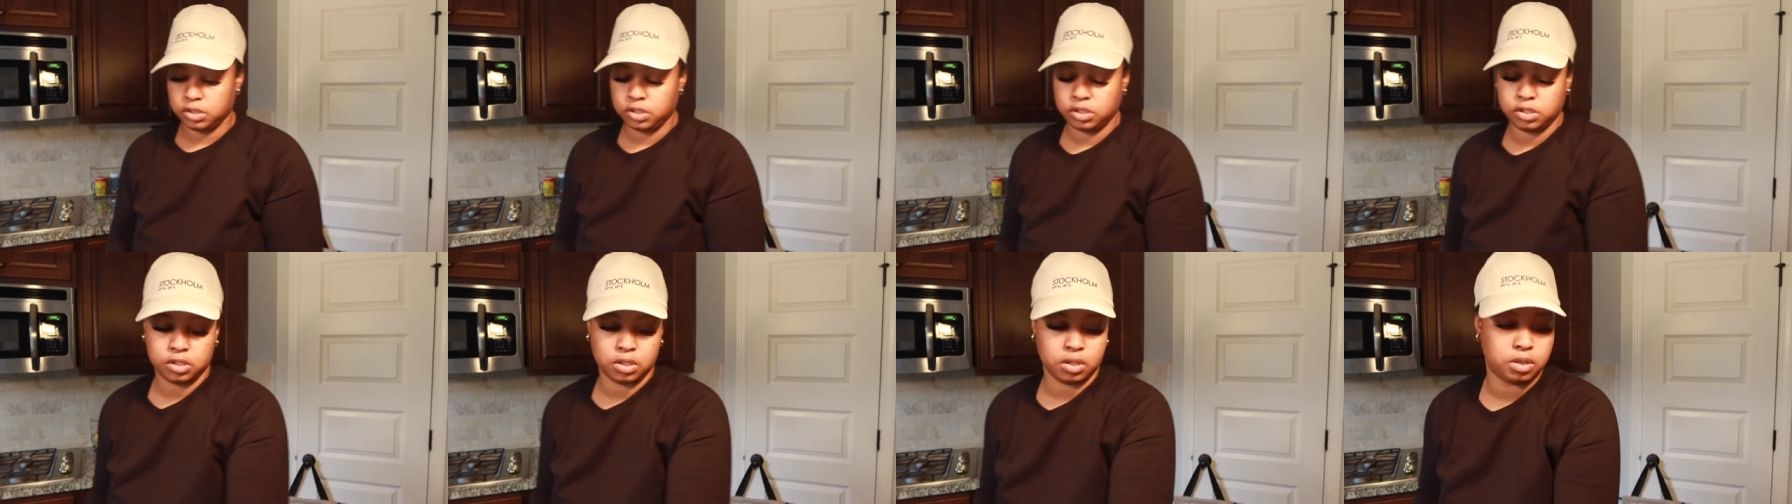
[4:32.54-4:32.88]

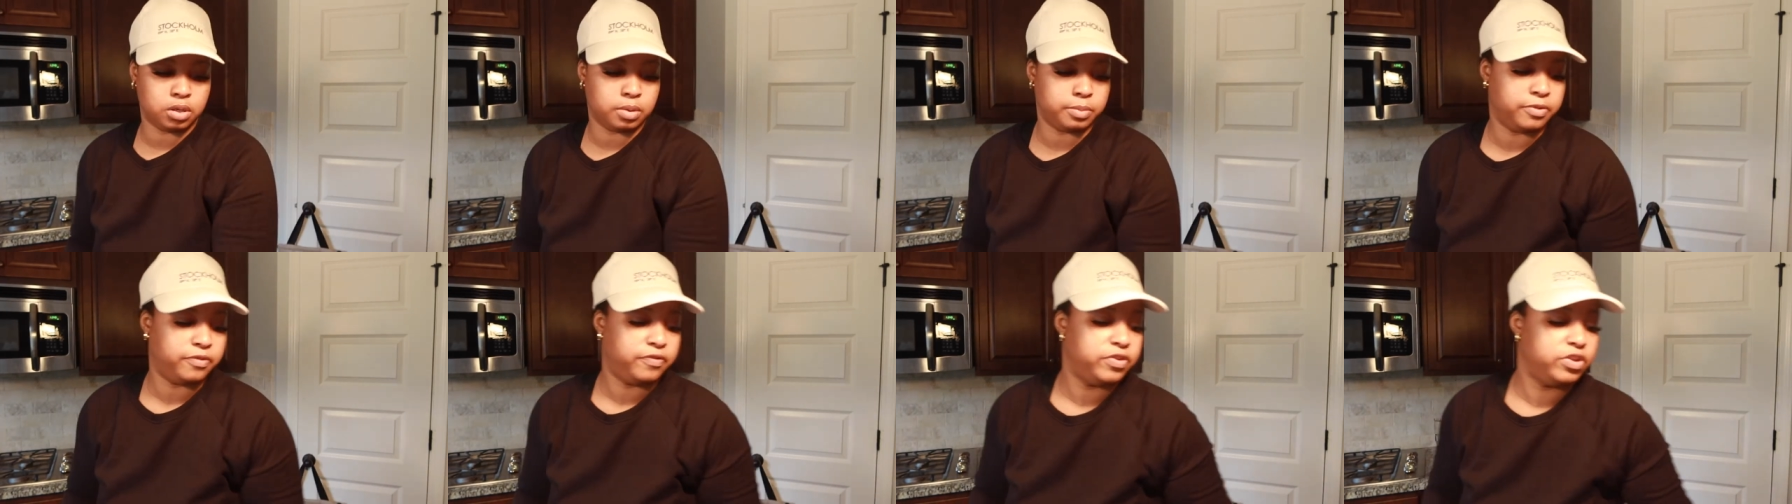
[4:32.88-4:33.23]
So I'm
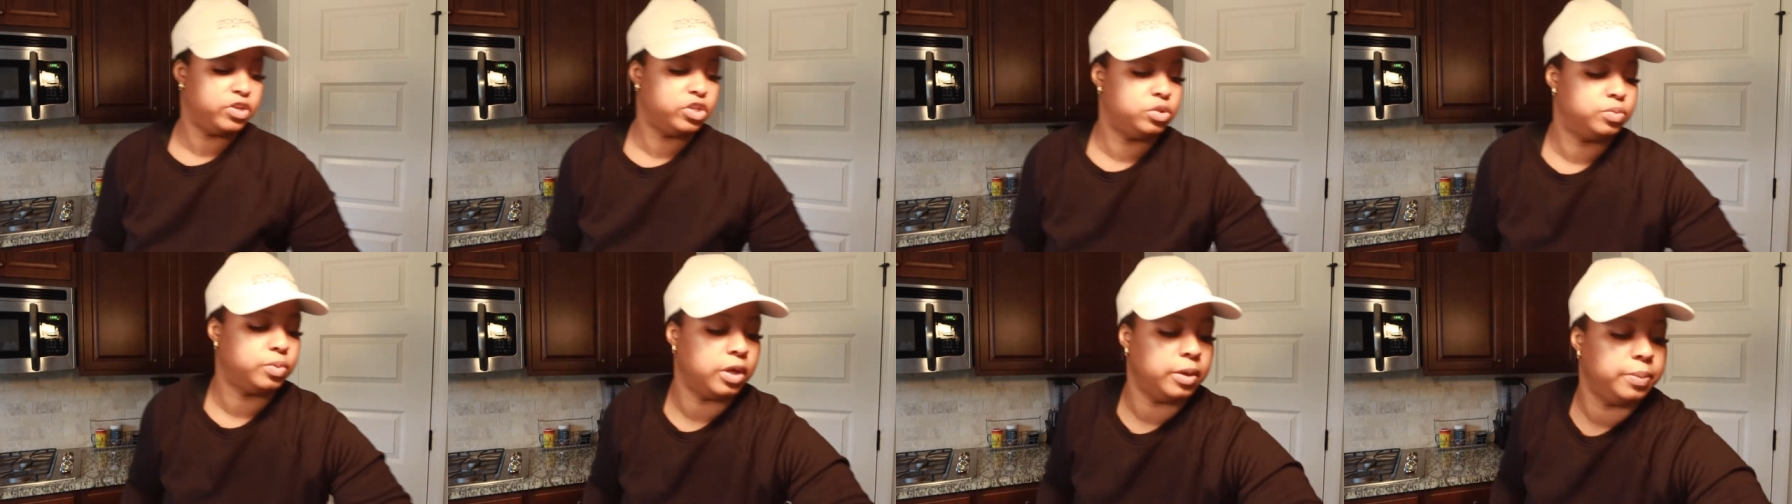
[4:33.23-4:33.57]
gonna
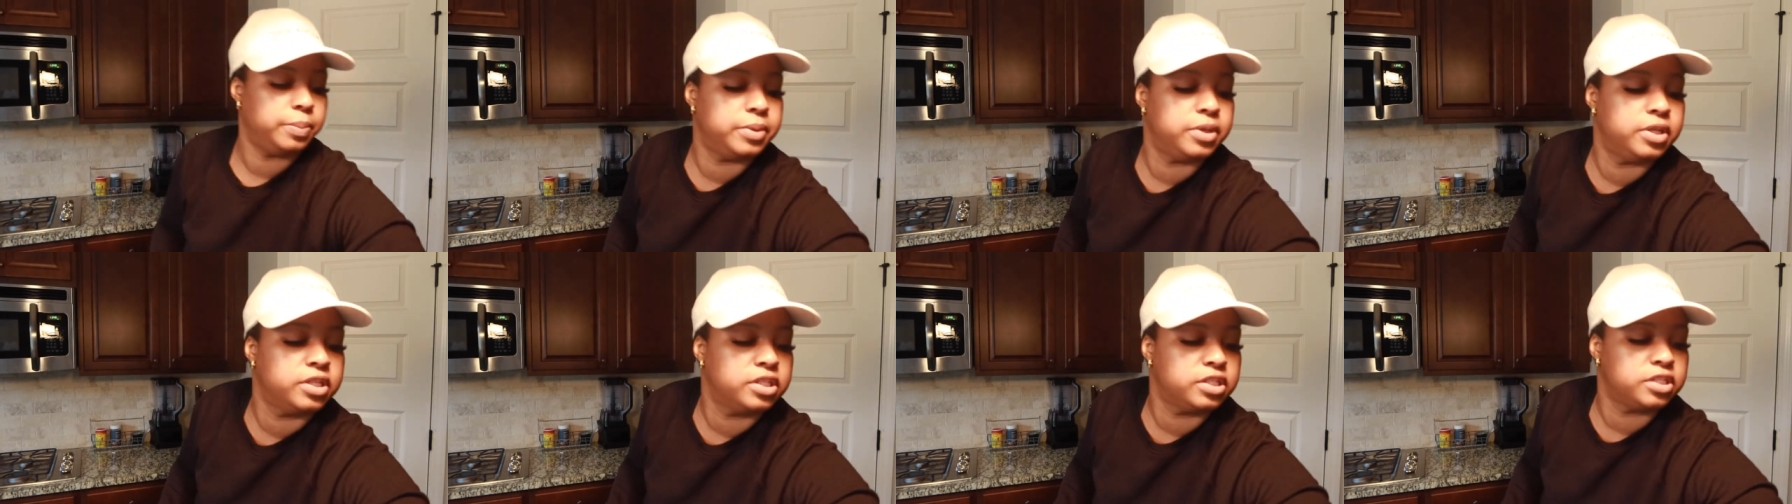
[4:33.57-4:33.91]
finish
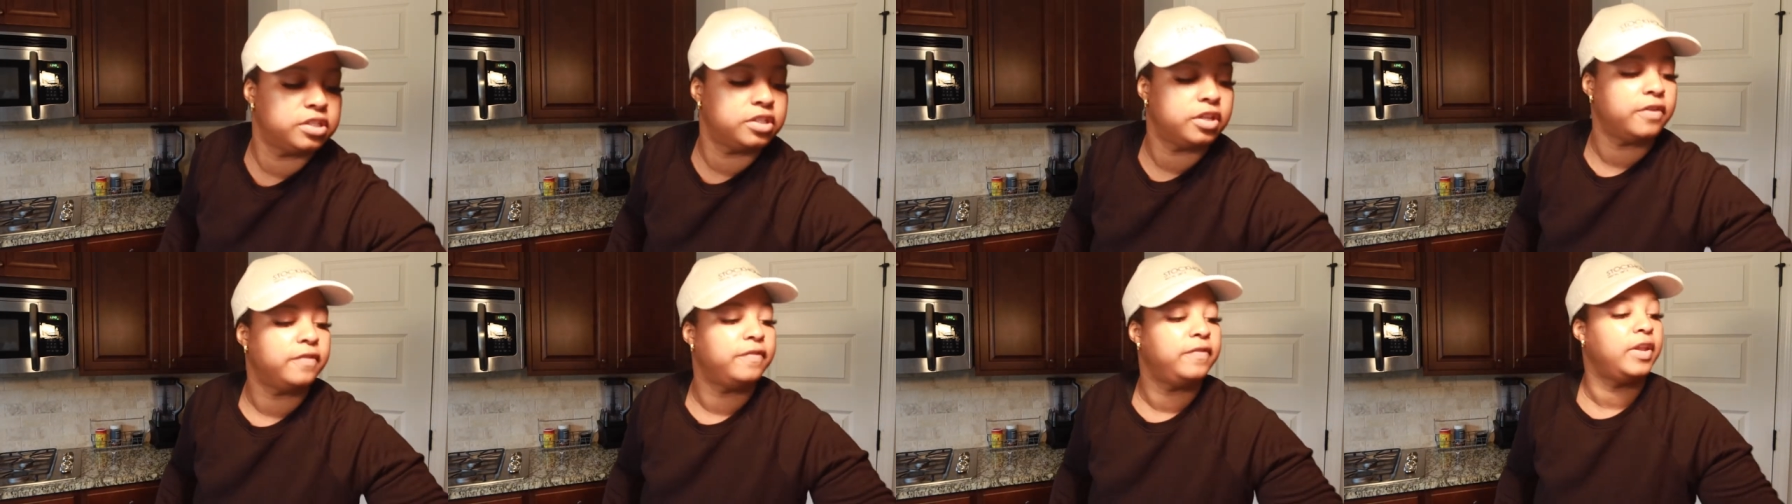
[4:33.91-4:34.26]
wiping this
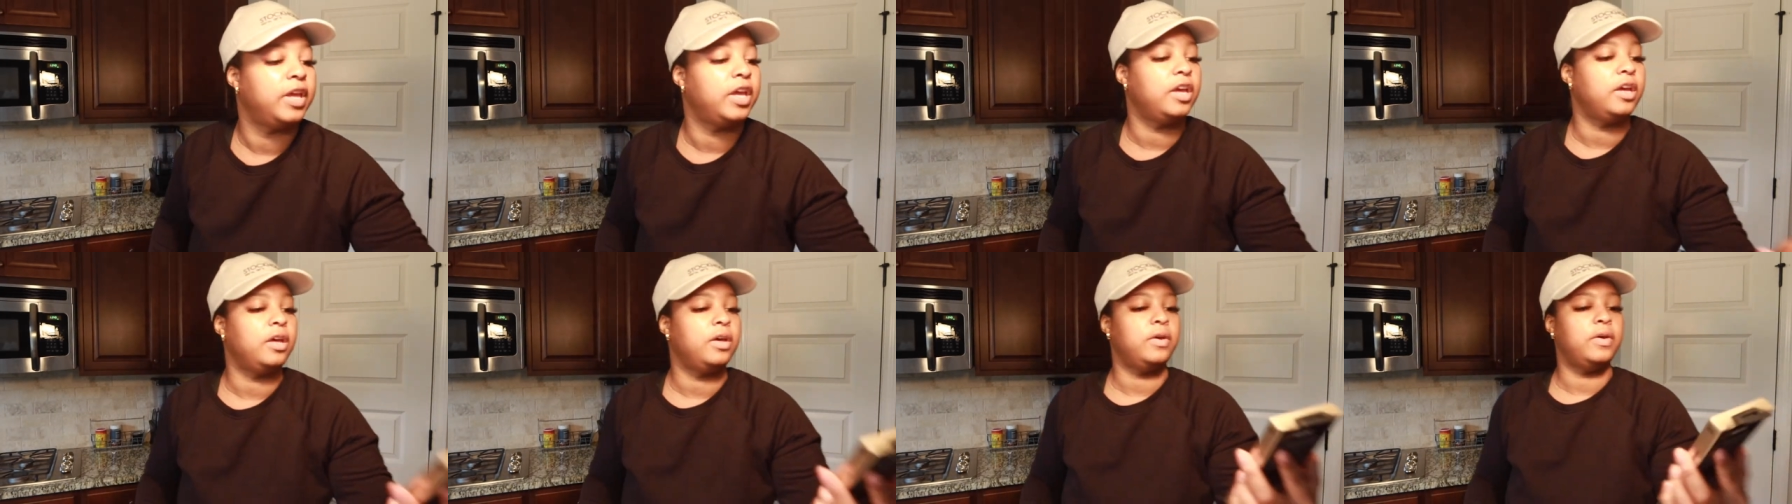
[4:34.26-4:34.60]
stuff
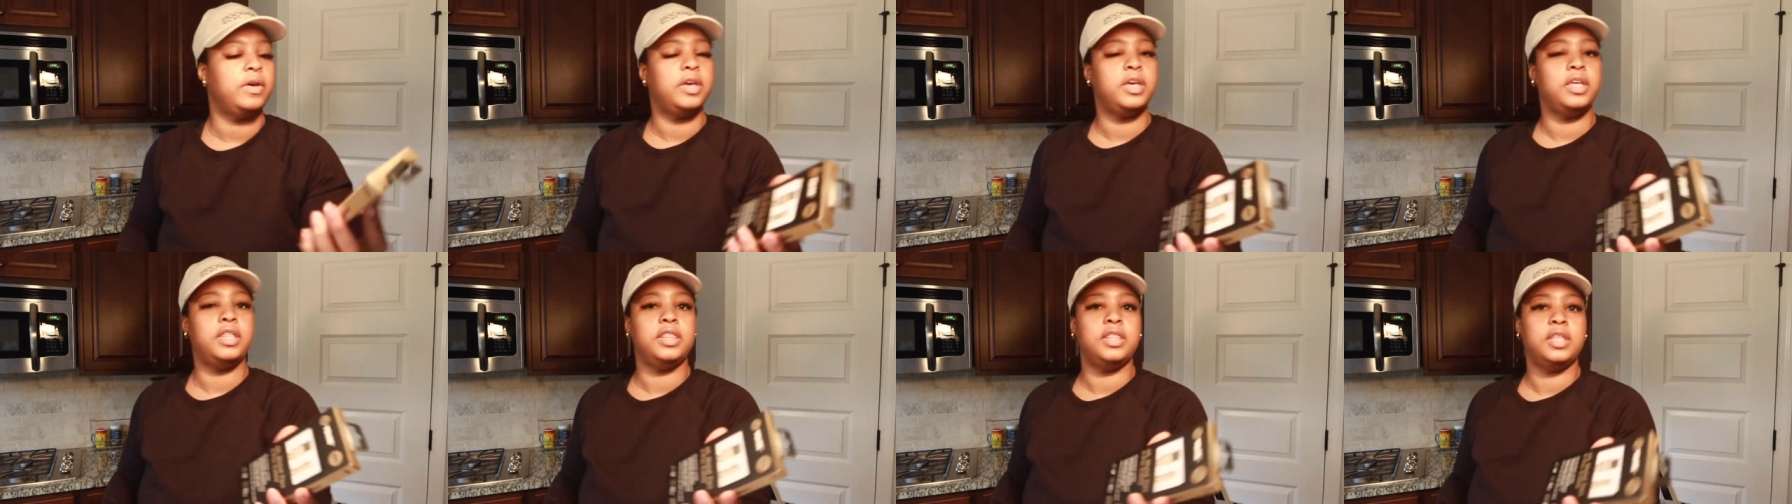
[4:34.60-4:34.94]

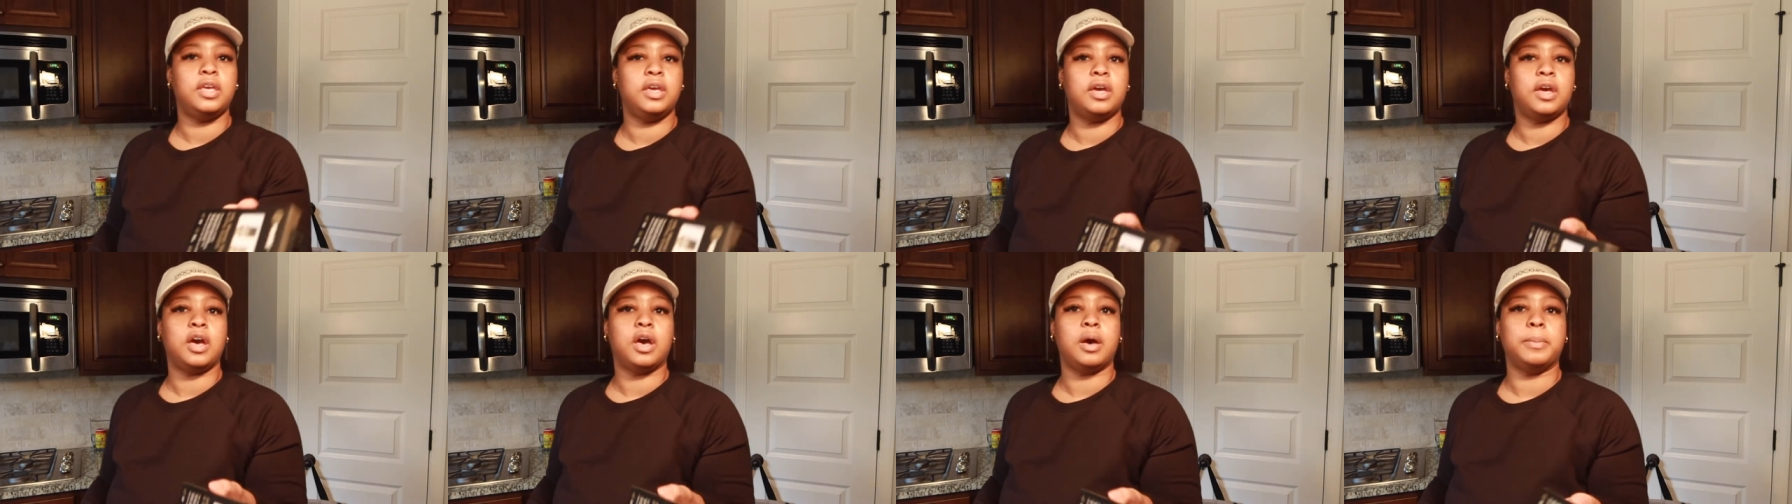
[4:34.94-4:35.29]
down and
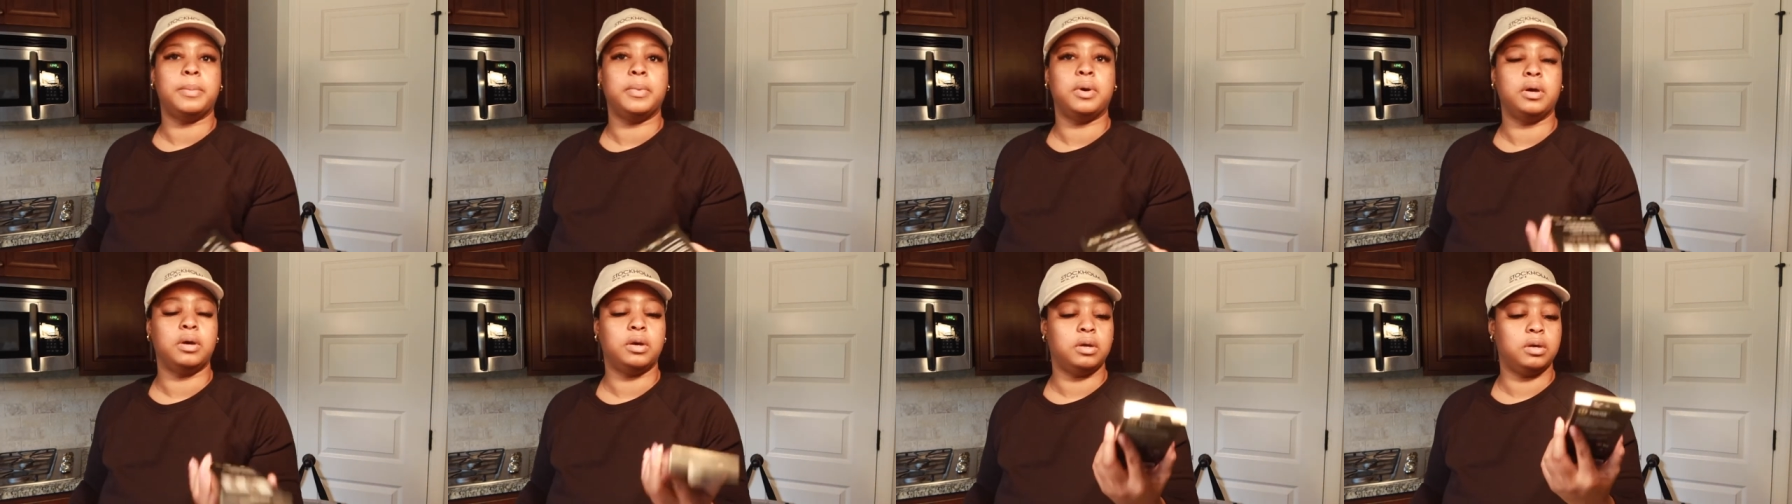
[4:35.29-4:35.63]
then I'm
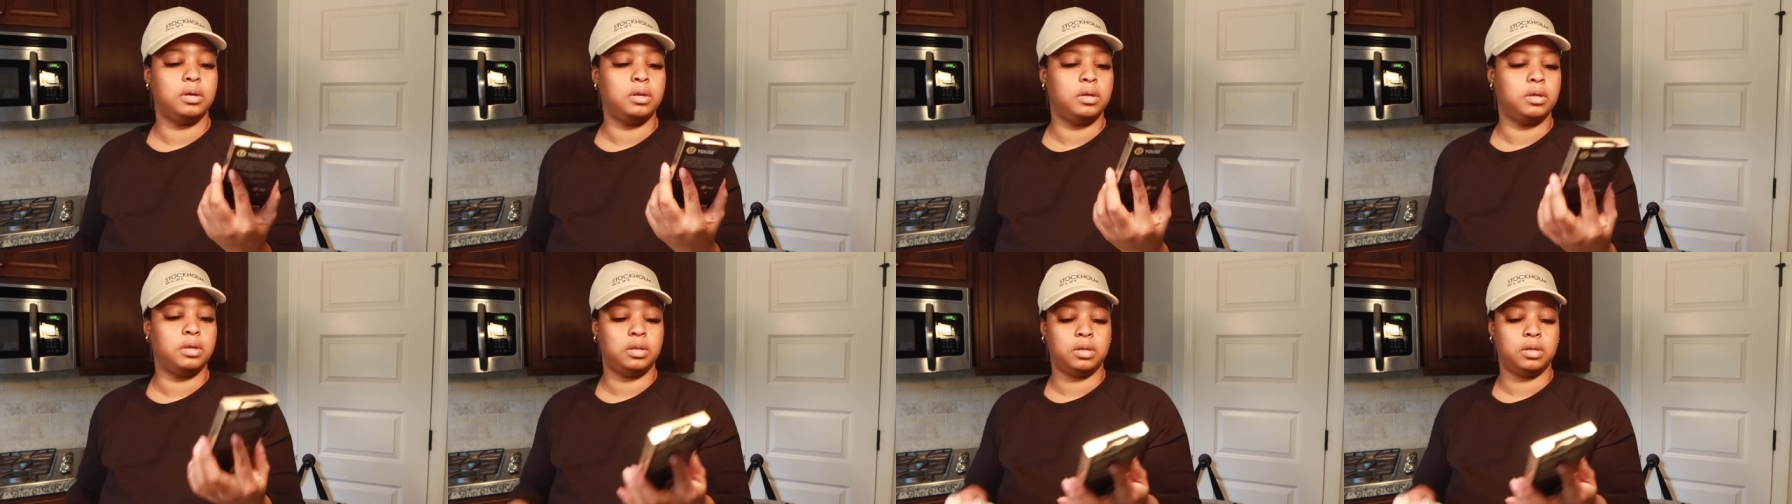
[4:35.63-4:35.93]
gonna